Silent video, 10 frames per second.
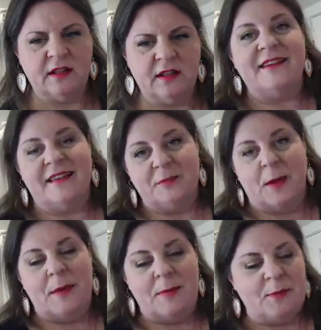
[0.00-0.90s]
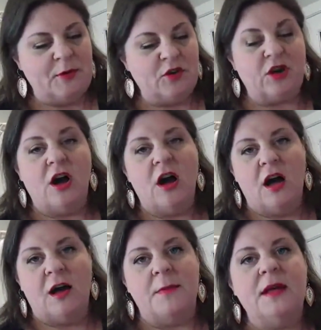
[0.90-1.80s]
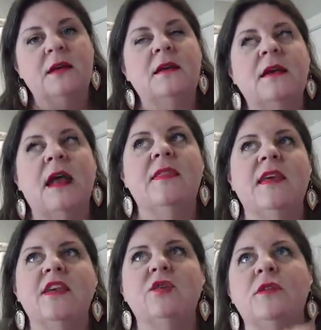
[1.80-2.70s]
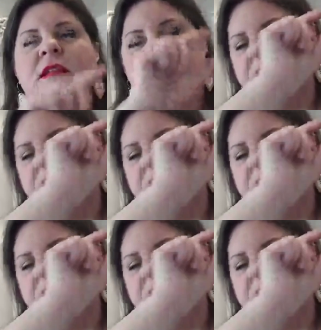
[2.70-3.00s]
Designs by Babymoon.com, and then you click,